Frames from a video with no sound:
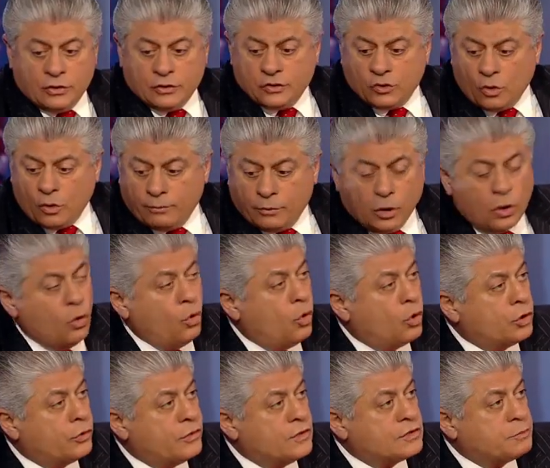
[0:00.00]
so I'm going to
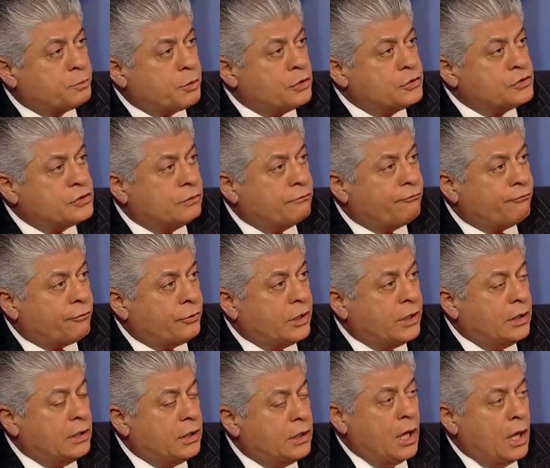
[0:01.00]
order this person
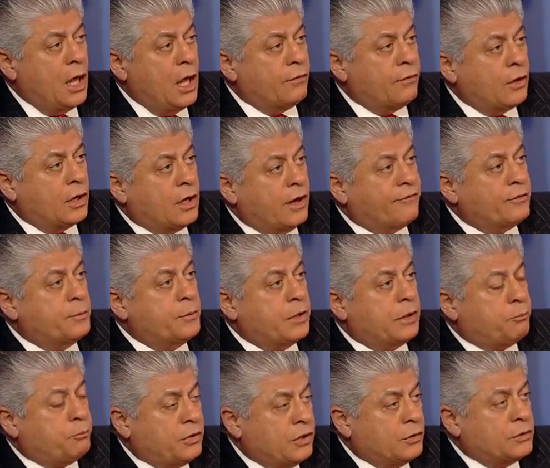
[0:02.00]
freed. The government
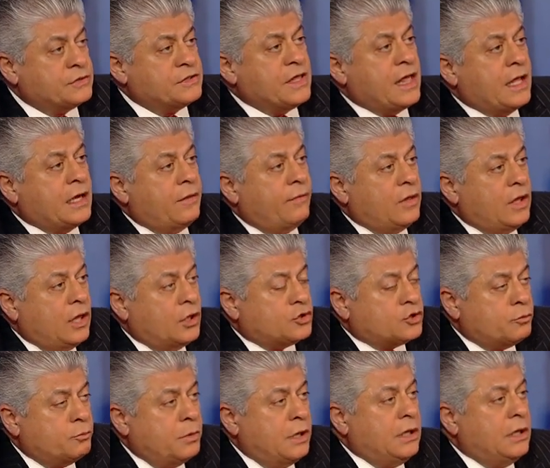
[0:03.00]
appeals that, and the
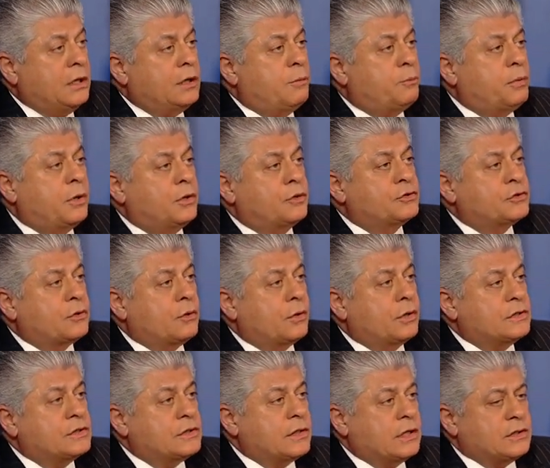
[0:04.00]
Intermediate Appeals
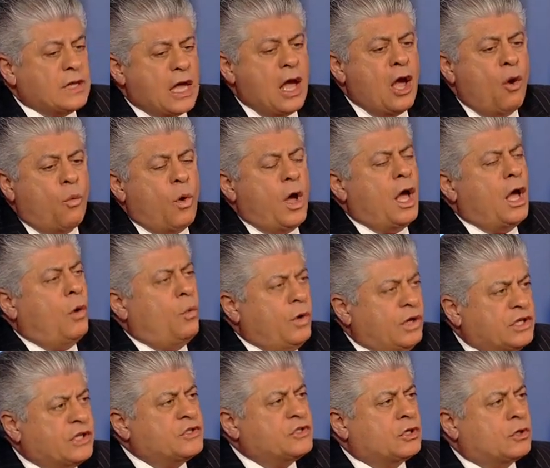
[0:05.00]
Court says, well, we
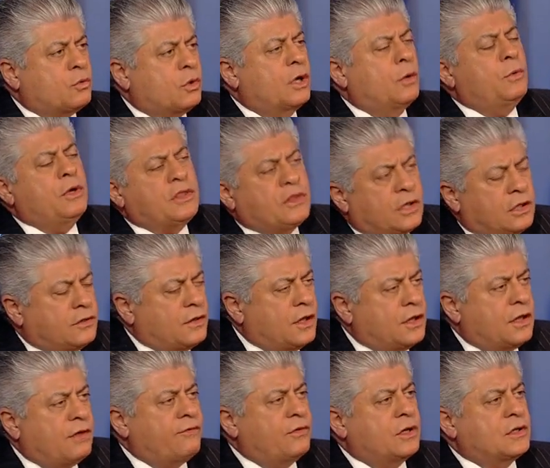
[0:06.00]
disagree. We think that
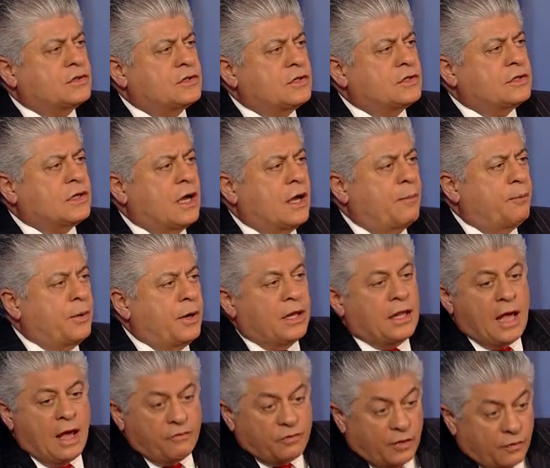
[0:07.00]
evidence is competent.
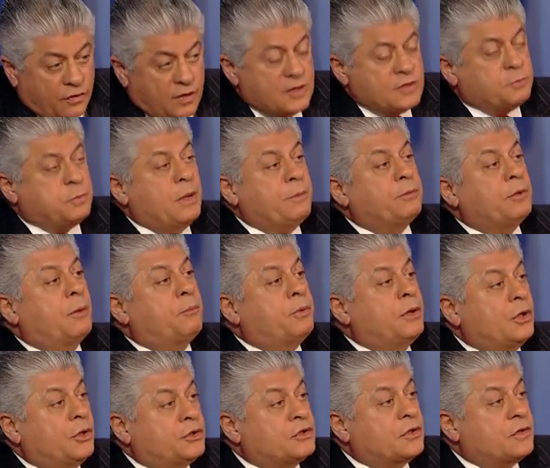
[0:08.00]
Then these people
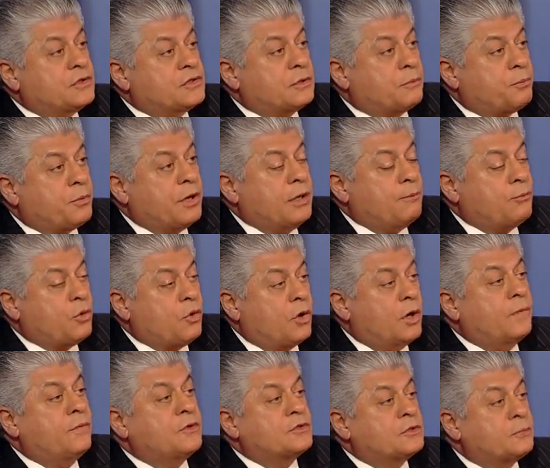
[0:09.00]
appeal it to the Supreme
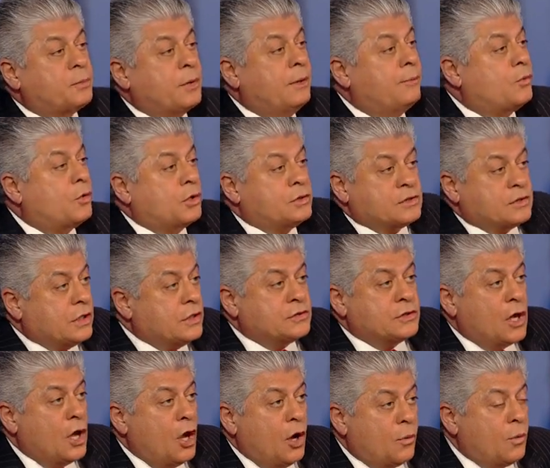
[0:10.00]
Court. The Supreme Court says,
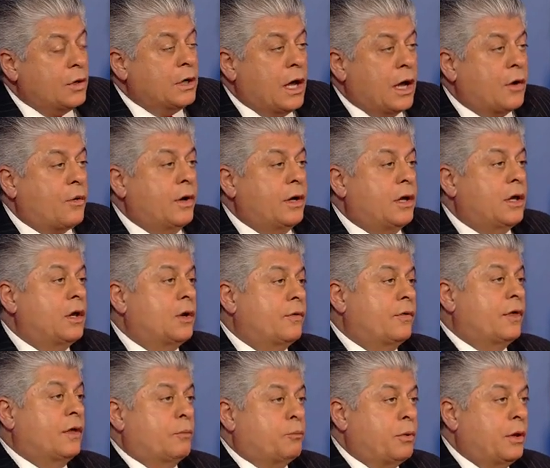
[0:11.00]
we're not going to hear
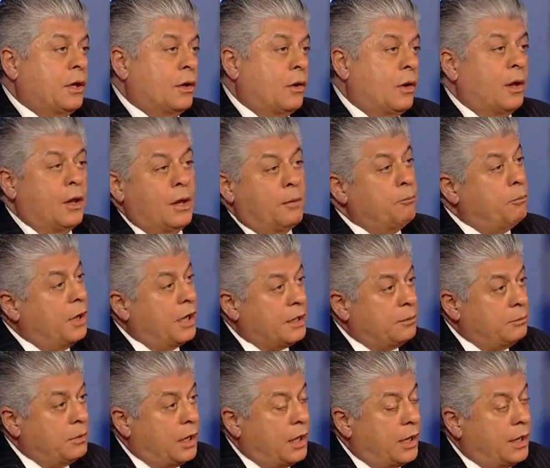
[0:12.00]
the appeal.
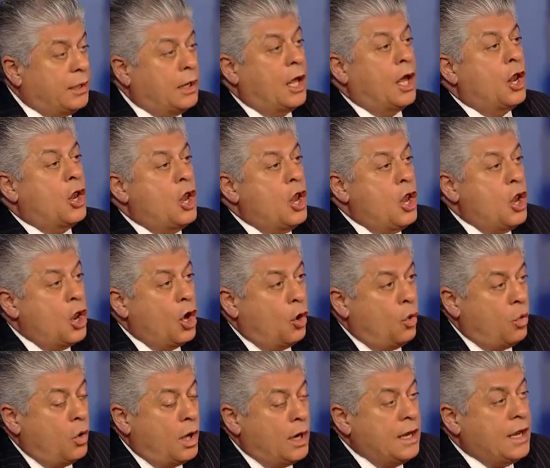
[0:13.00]
Bottom line, no
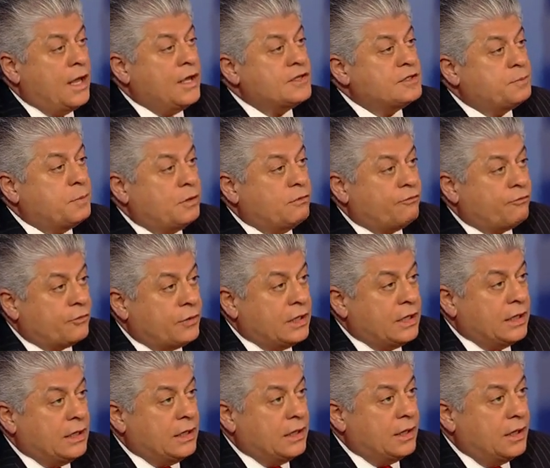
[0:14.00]
one has been freed